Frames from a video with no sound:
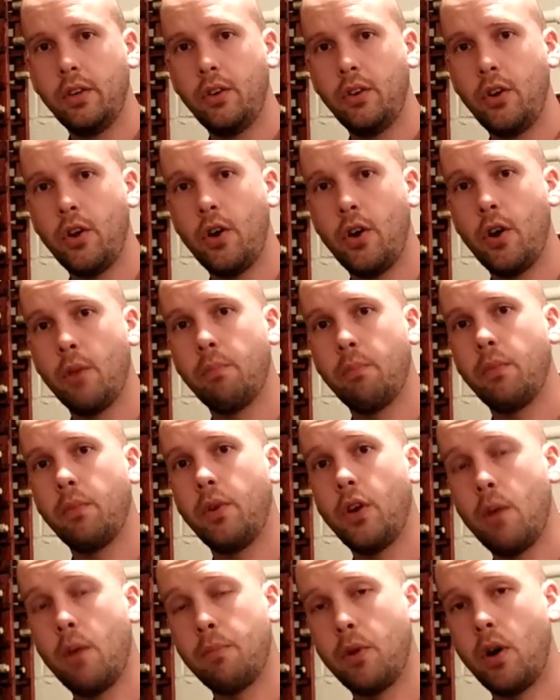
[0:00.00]
non
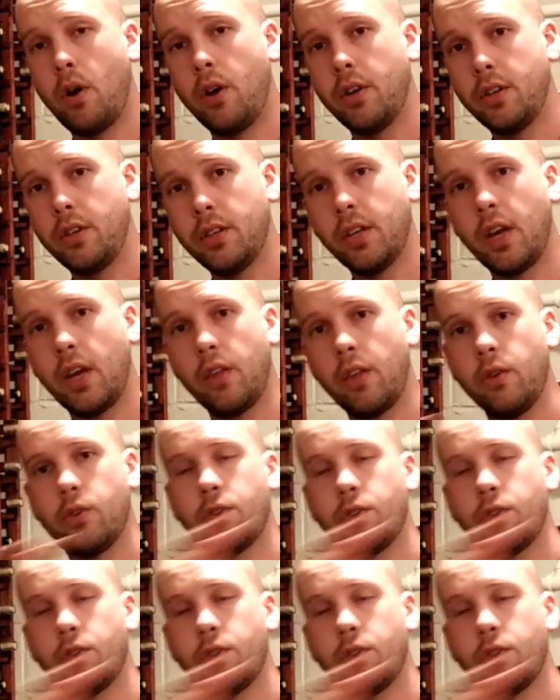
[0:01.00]
not bonded together.